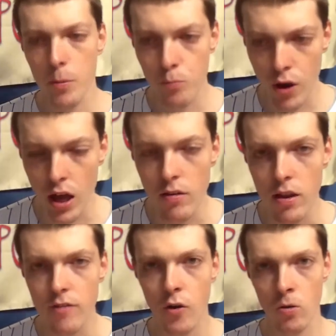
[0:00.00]
bringing
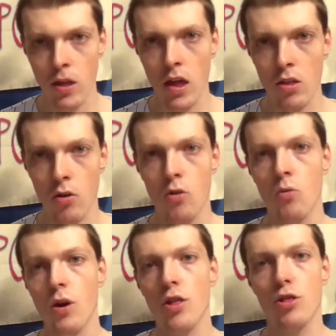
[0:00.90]
in Verlander
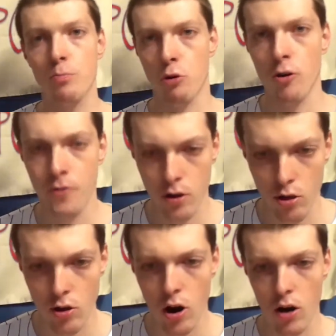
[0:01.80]
is the perfect
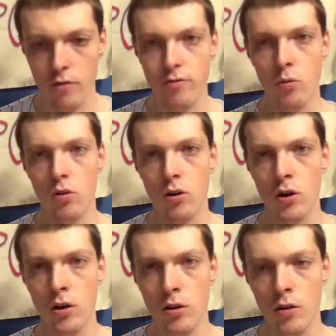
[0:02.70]
start
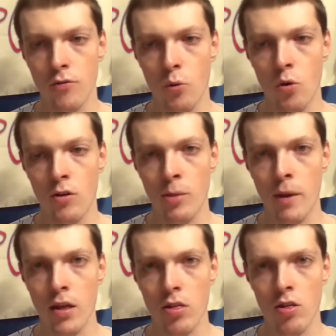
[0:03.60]
for the
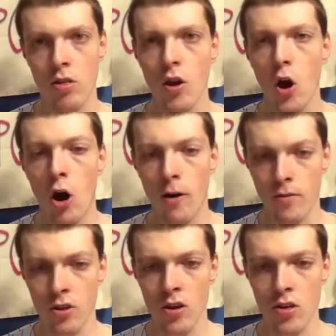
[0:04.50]
Mets
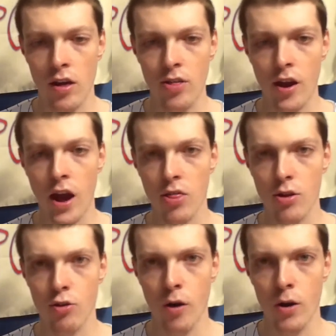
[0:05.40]
offseason as they
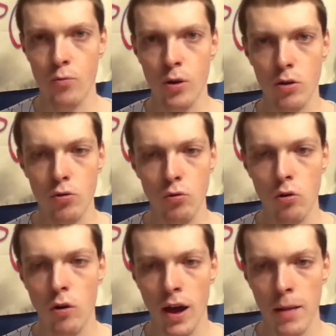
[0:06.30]
try to
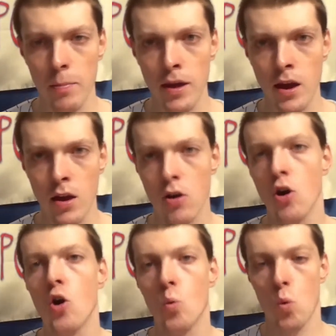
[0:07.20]
retool and be a
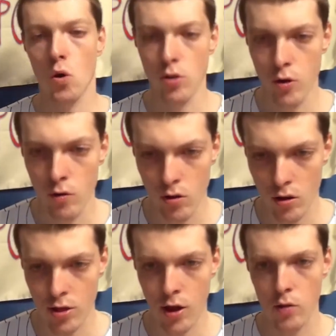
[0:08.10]
World Series
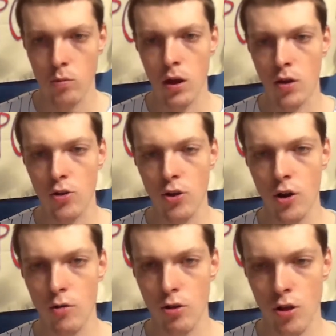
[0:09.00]
contender next
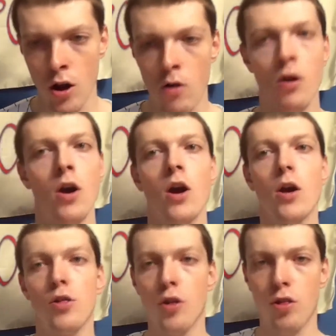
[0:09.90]
year. So
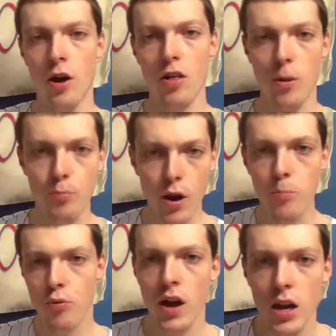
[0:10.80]

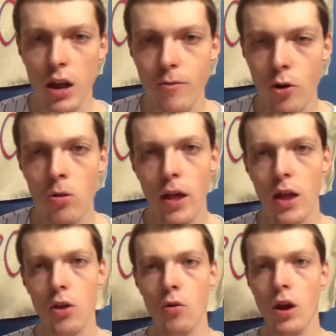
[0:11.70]
bringing in
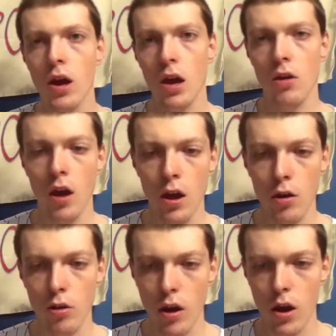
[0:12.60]
Verlander
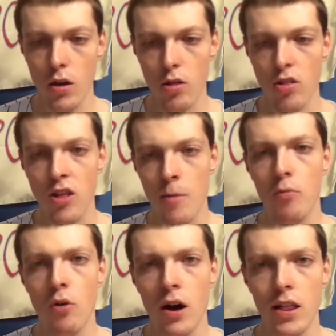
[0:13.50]
is step
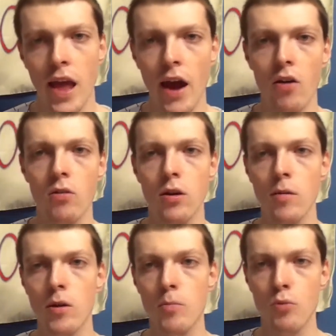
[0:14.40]
one. Now
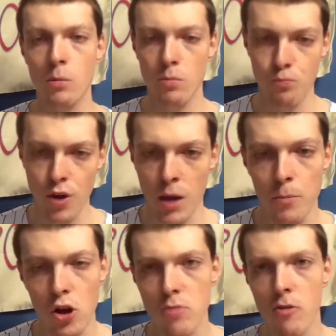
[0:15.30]
you bring in
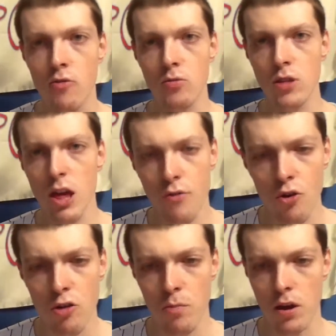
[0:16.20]
multiple
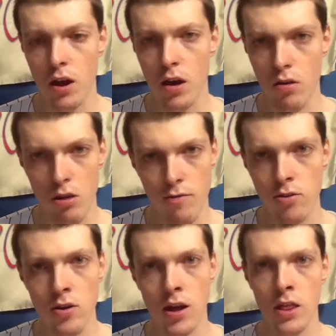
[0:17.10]
relievers, because if you
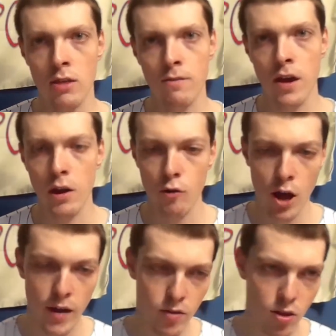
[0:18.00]
look at the
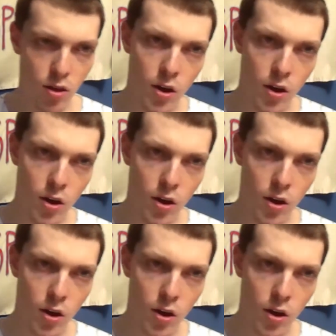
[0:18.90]
Fangraphs